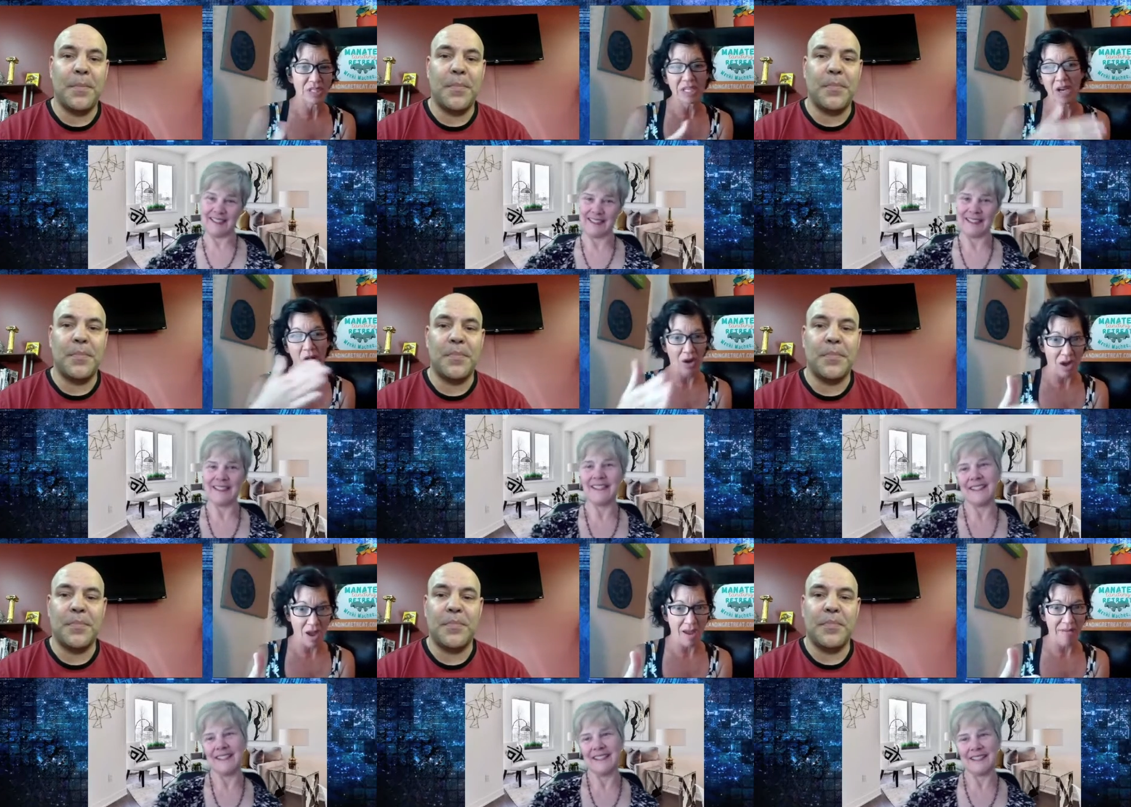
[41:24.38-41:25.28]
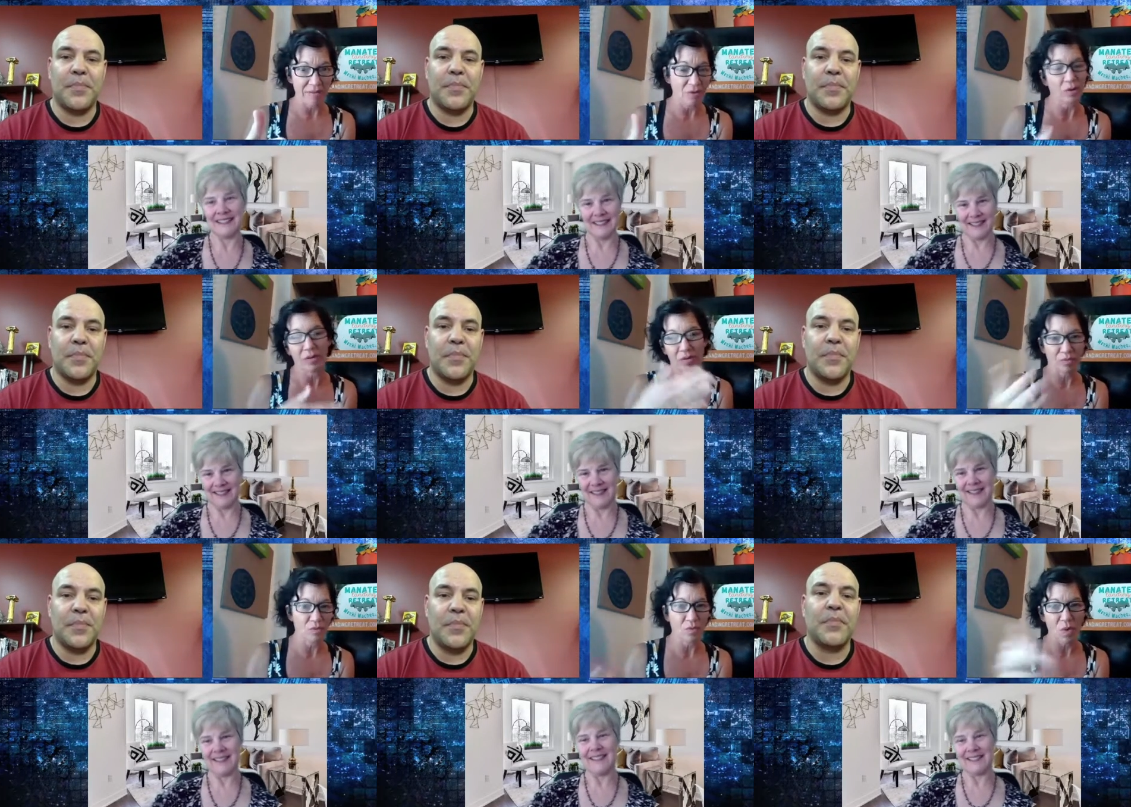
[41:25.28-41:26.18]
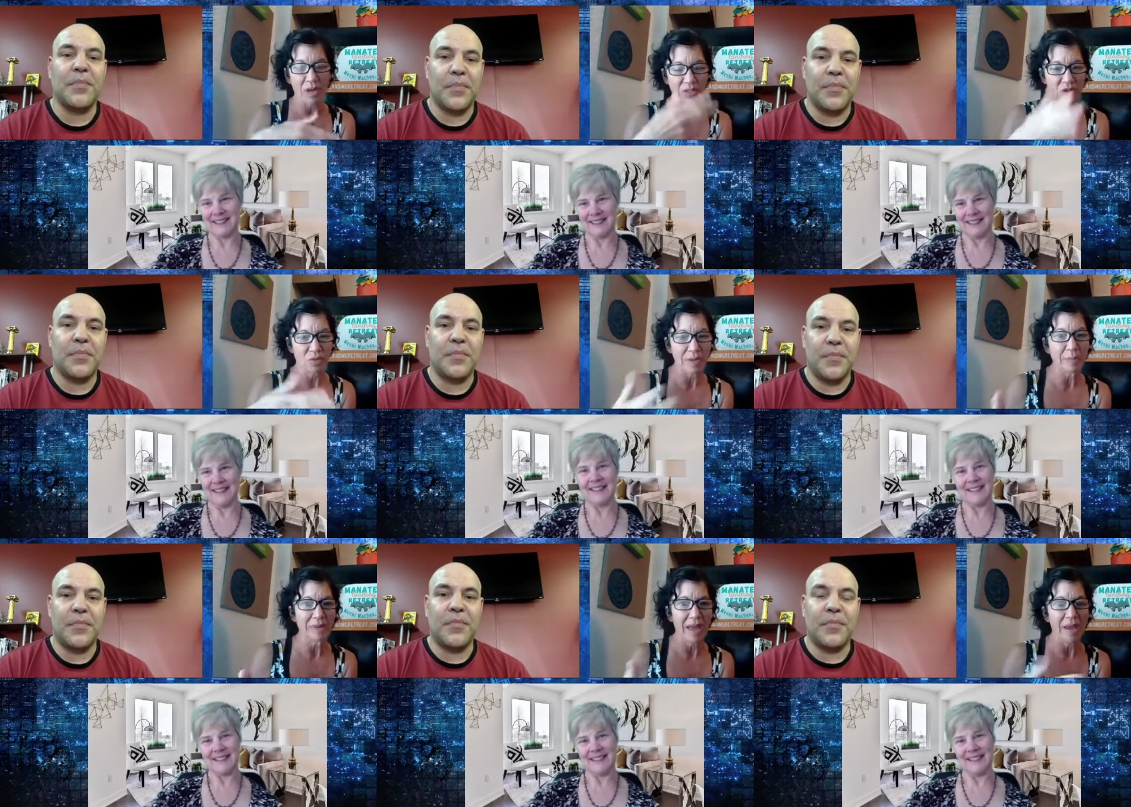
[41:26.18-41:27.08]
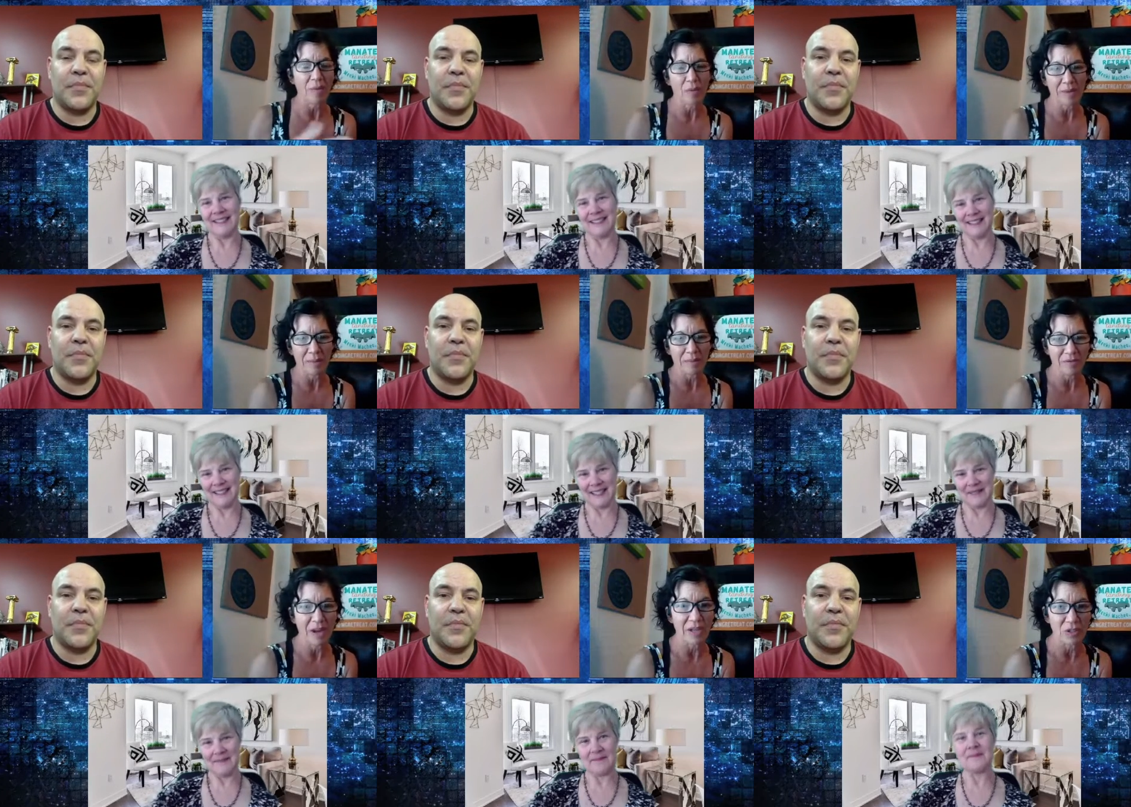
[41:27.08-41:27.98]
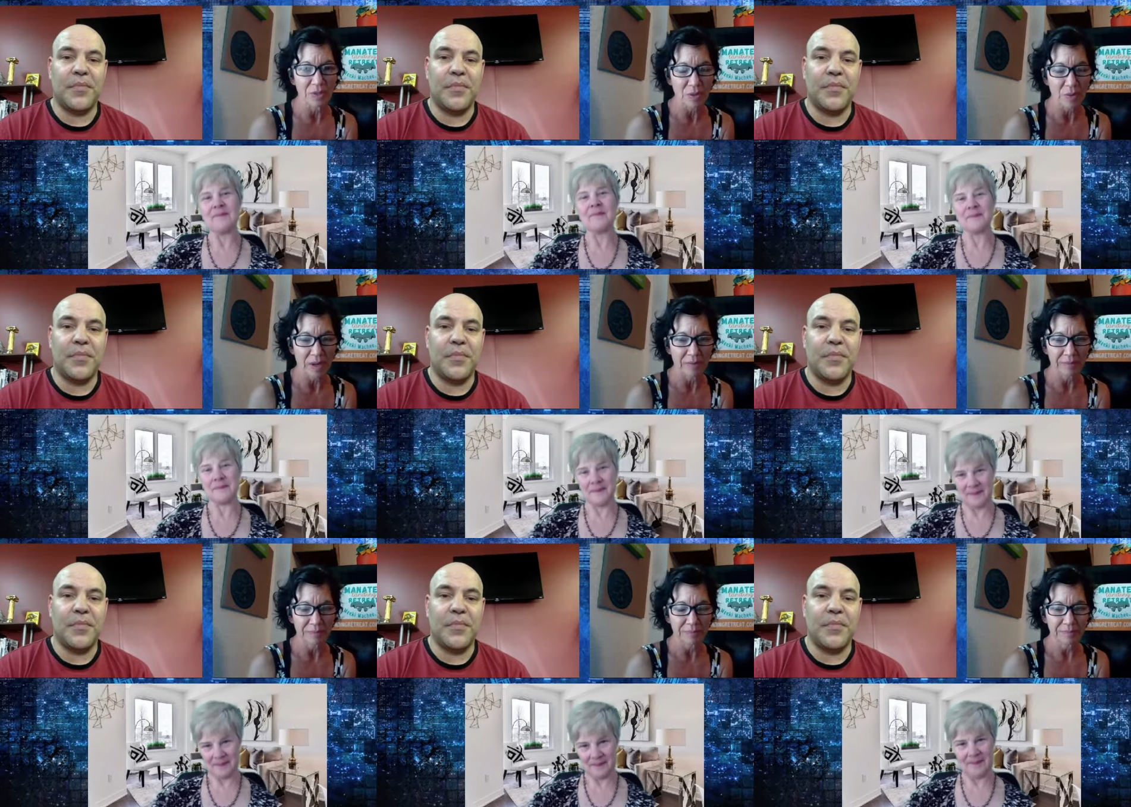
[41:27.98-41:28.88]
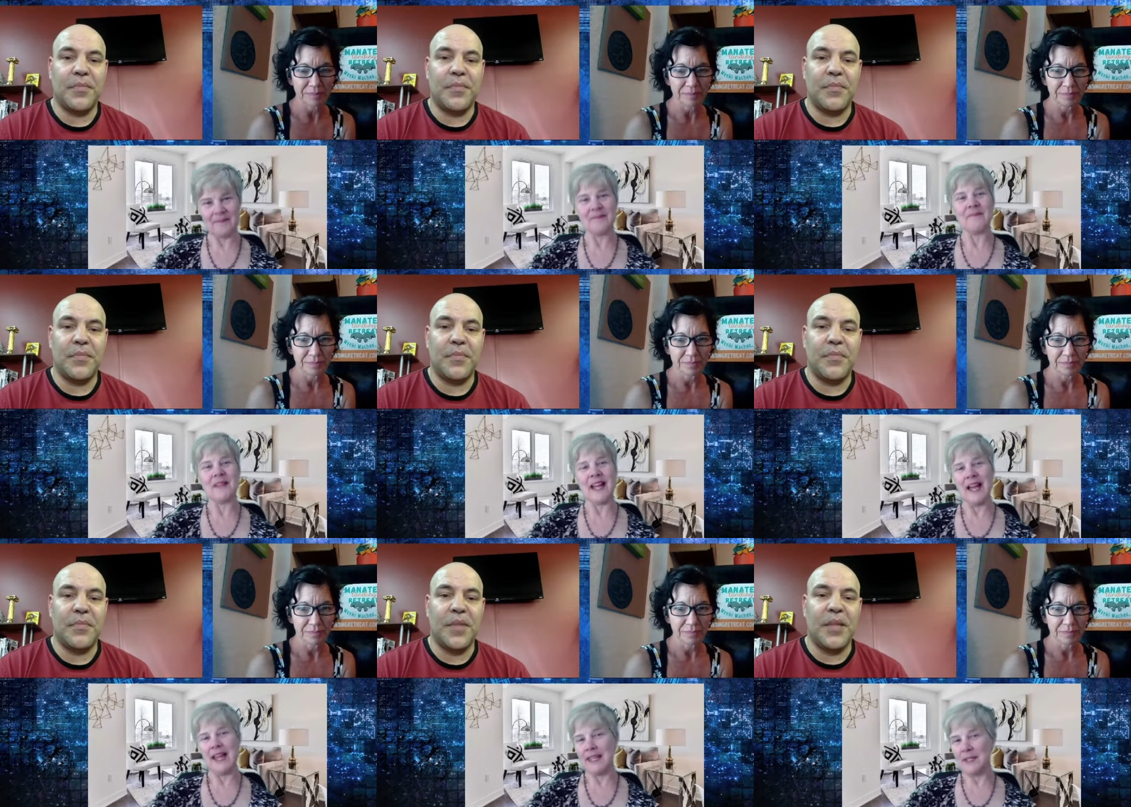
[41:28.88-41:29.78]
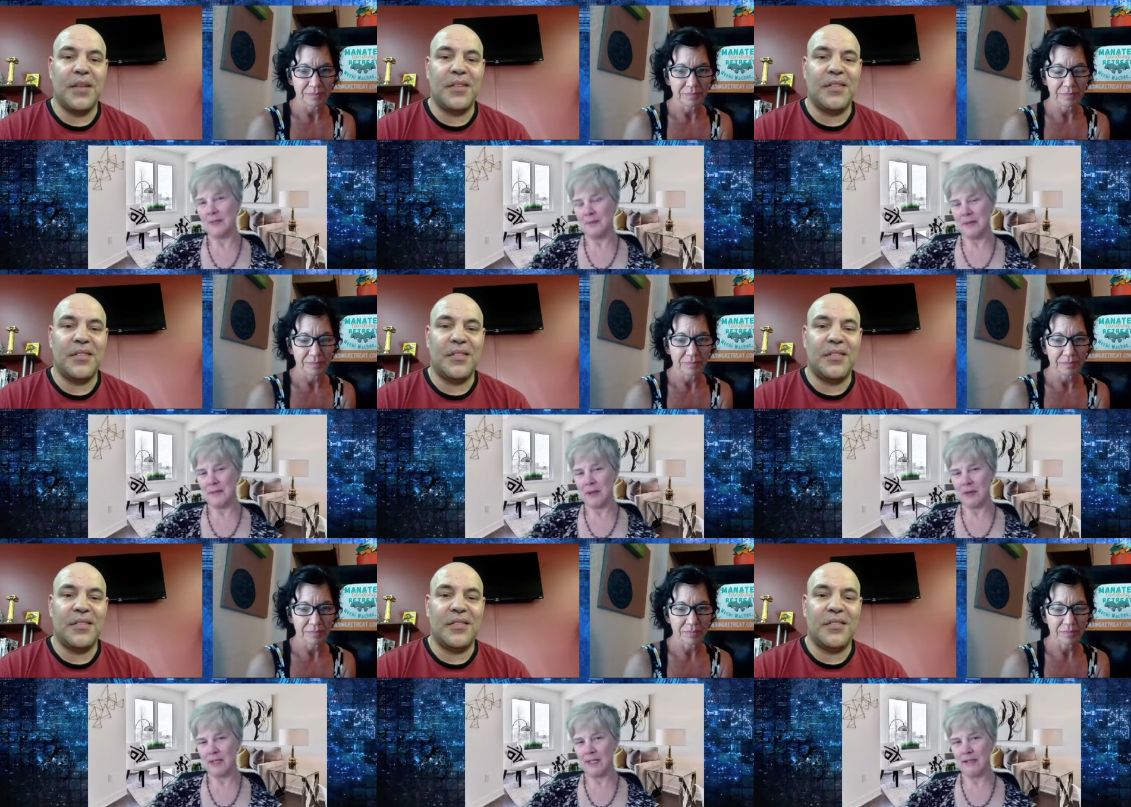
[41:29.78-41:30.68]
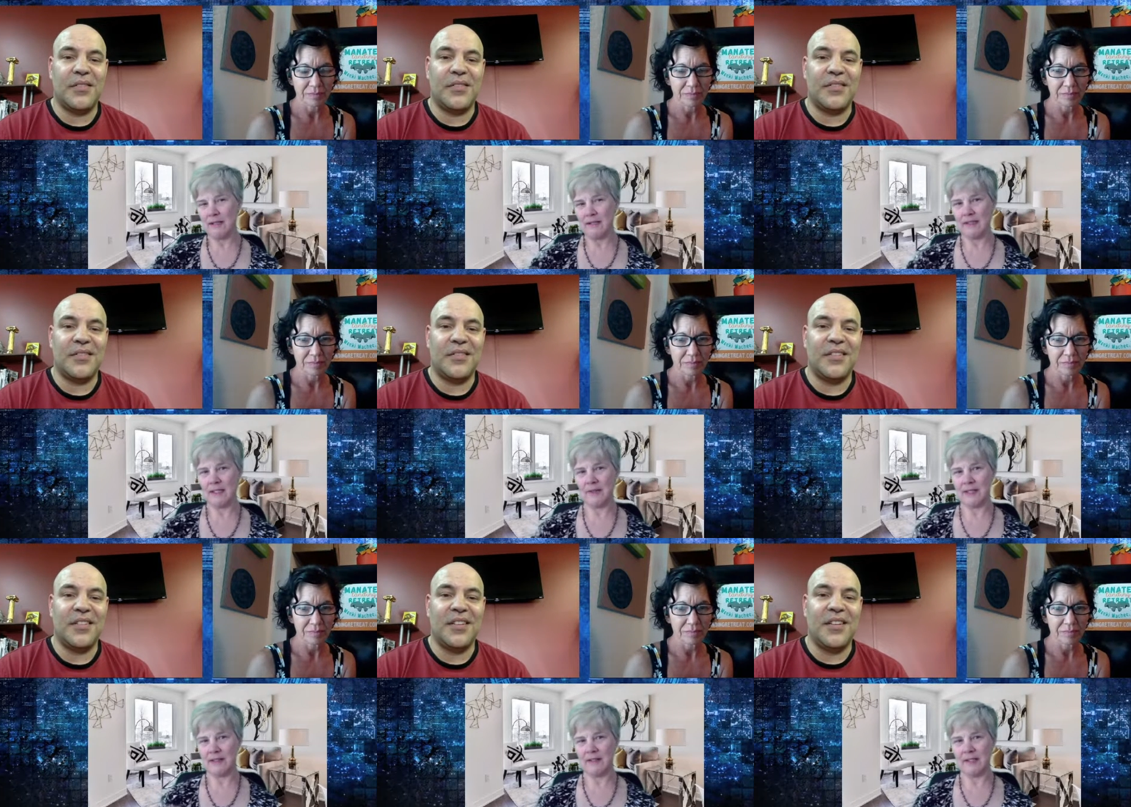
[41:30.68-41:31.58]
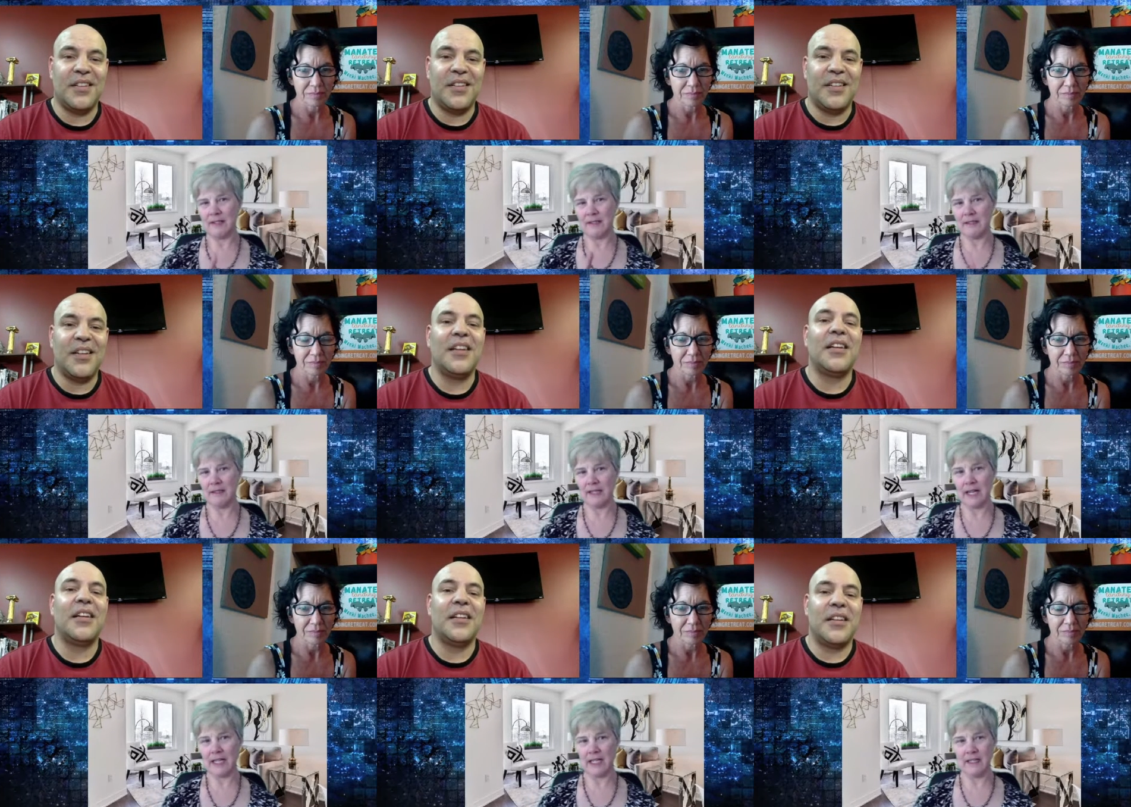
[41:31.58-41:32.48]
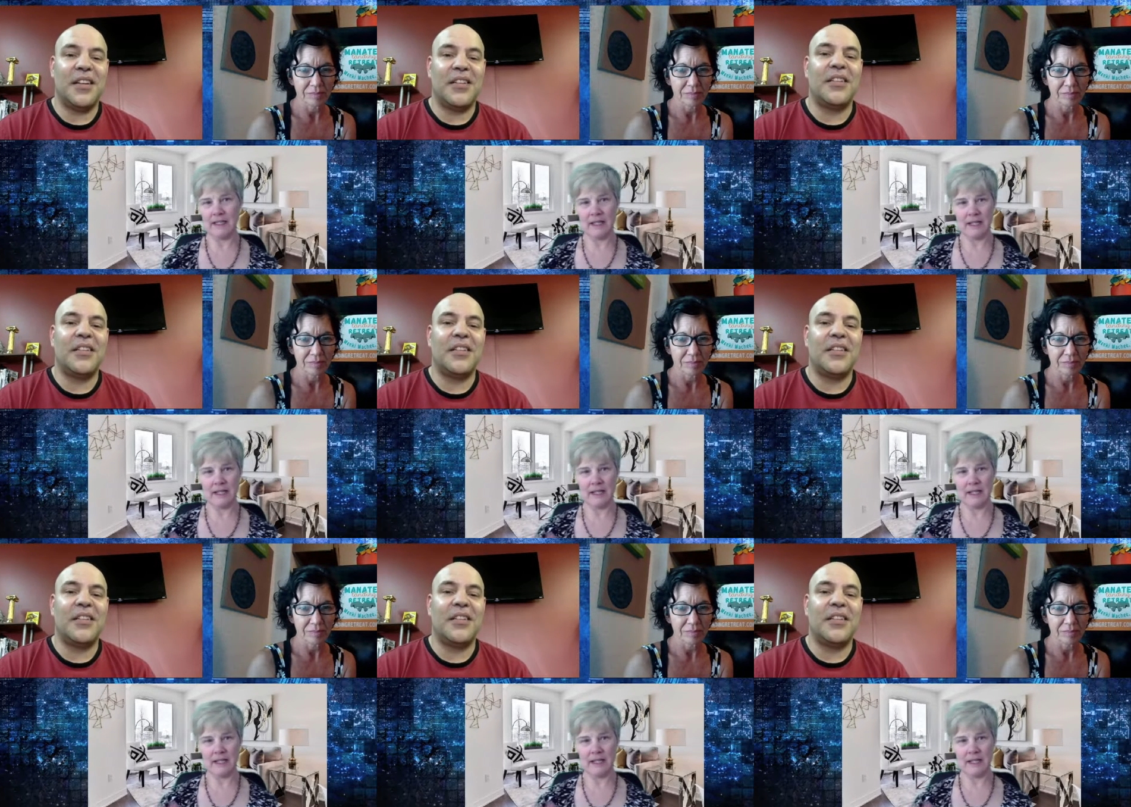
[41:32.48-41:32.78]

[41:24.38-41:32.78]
Speaker 1: the archive or the, watch the replay will be able to find you as well. And this will
Speaker 2: be posted on, so it's on LinkedIn